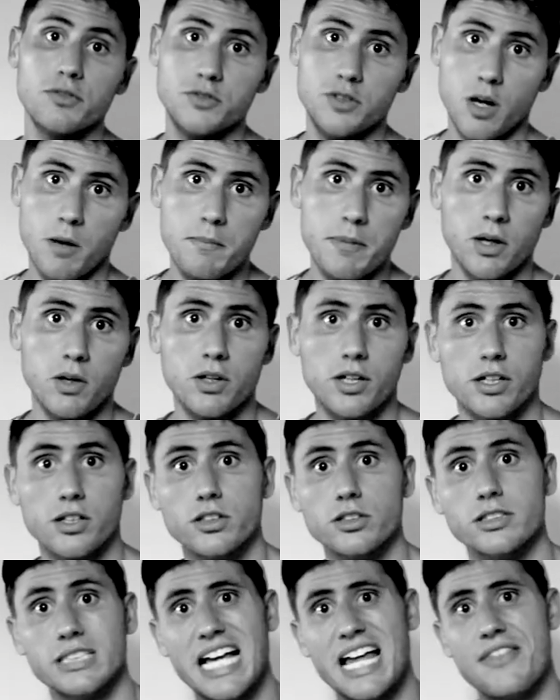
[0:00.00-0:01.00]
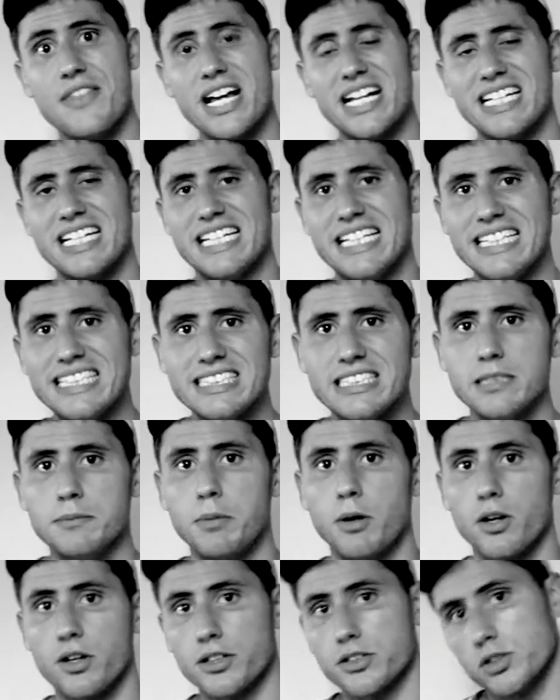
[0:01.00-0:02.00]
of dumbbell curls and that
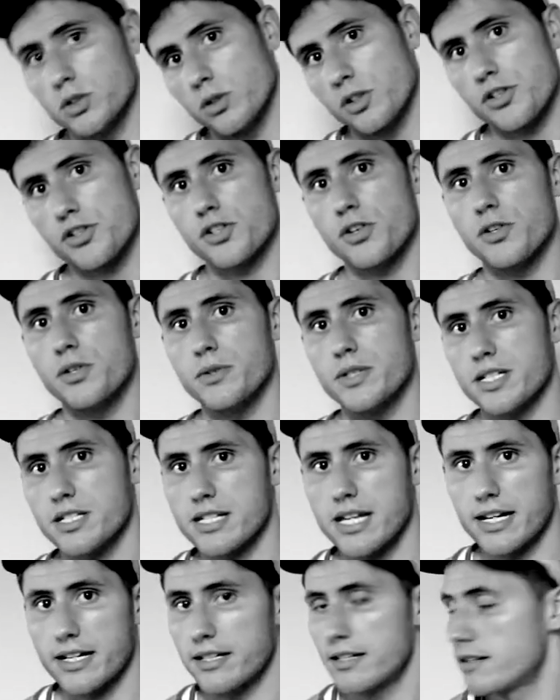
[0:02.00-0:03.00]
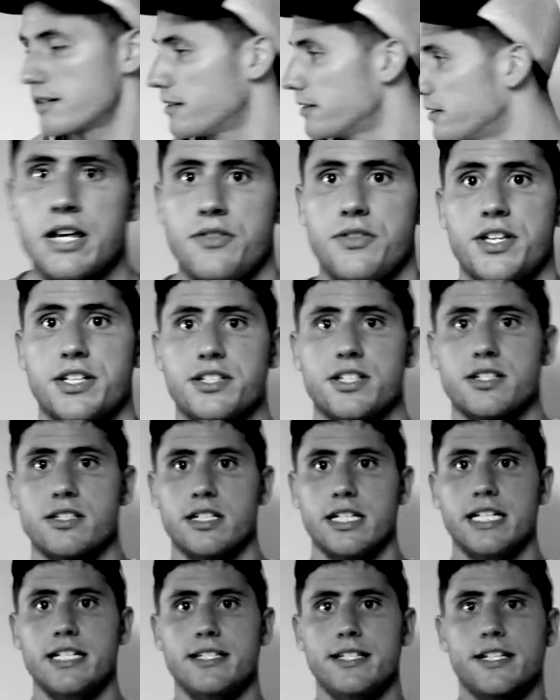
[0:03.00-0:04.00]
EZ bar, so I'll show you in a second. This is
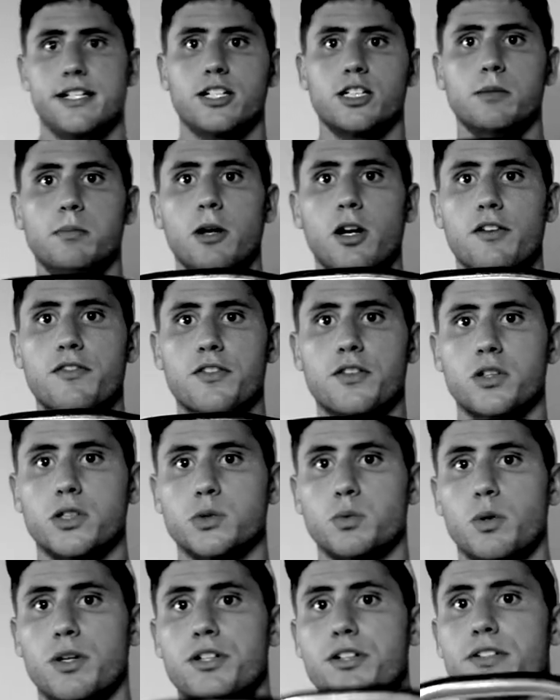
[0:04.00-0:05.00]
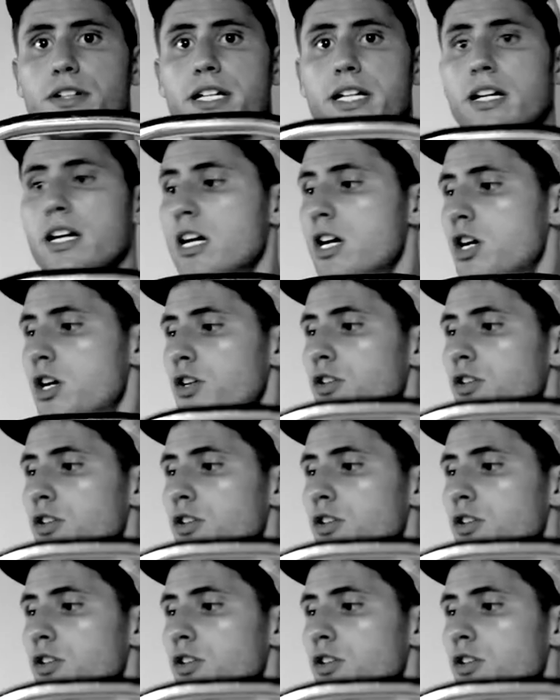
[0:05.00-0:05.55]
an EZ curl bar for those wondering.